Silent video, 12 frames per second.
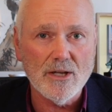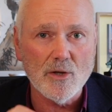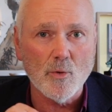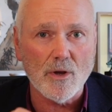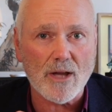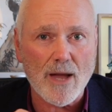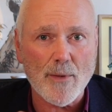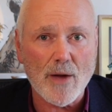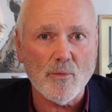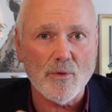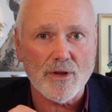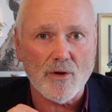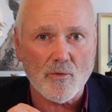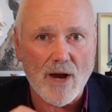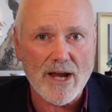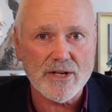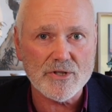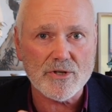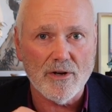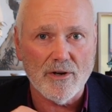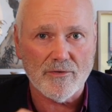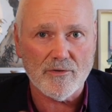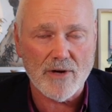you will come up with a range of